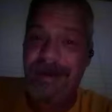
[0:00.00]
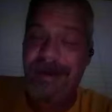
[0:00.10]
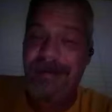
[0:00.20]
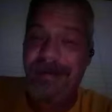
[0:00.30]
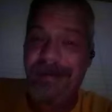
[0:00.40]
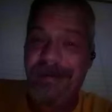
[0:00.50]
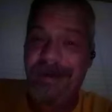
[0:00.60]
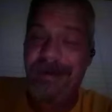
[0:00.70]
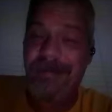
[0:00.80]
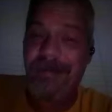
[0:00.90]
And so
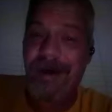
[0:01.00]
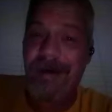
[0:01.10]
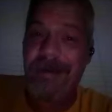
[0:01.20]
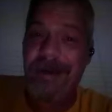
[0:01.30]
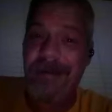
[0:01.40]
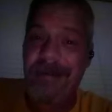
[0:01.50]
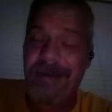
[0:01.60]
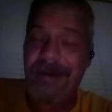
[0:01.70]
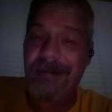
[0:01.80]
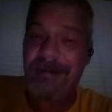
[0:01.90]
therefore I became
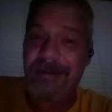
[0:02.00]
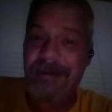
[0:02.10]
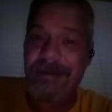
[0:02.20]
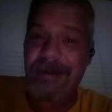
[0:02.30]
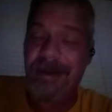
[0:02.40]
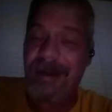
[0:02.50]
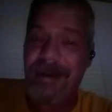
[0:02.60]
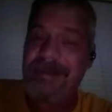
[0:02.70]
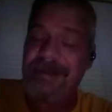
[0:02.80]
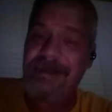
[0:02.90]
the enemy. And
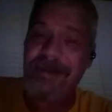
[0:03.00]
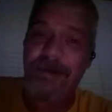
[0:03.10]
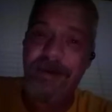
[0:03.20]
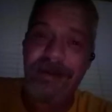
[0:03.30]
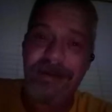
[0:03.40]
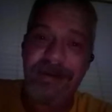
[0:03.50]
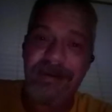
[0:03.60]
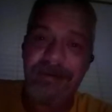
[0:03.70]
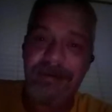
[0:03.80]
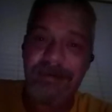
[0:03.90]
that's just no way to
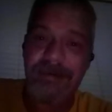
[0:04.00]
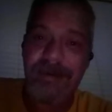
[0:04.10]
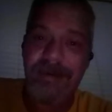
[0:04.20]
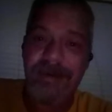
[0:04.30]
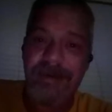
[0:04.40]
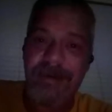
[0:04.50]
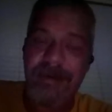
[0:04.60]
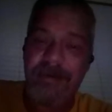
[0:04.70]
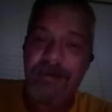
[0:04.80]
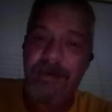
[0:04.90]

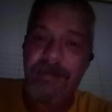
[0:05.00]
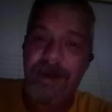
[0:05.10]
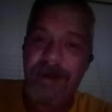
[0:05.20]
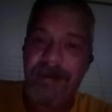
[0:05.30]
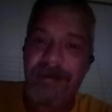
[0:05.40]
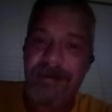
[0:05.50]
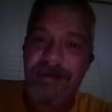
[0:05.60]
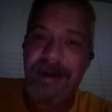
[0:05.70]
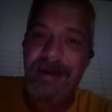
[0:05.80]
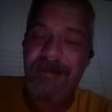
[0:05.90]
live, for a man.
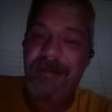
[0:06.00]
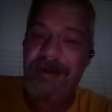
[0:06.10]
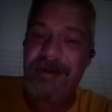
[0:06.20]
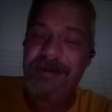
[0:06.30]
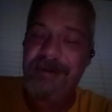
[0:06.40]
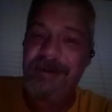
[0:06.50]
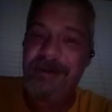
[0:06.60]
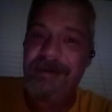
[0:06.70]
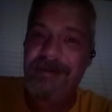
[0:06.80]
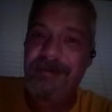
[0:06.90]
And what is
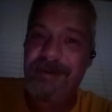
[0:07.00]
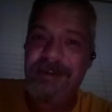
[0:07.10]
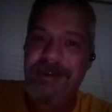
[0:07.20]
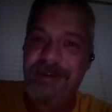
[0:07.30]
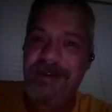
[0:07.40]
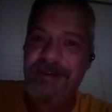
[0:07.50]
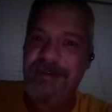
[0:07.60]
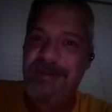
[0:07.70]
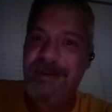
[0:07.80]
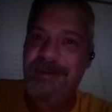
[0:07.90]
your
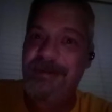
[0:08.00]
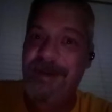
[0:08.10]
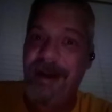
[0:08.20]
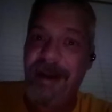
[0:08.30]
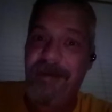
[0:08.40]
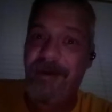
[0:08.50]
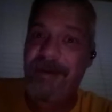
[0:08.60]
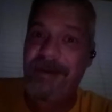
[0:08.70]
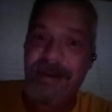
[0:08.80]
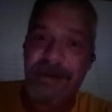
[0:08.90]
issue that you got to have
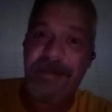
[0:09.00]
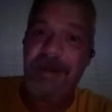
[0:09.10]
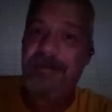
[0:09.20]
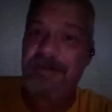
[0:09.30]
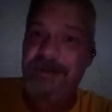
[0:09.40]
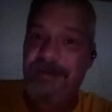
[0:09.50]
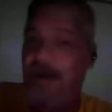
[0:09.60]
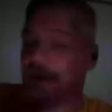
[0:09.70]
all these other people jump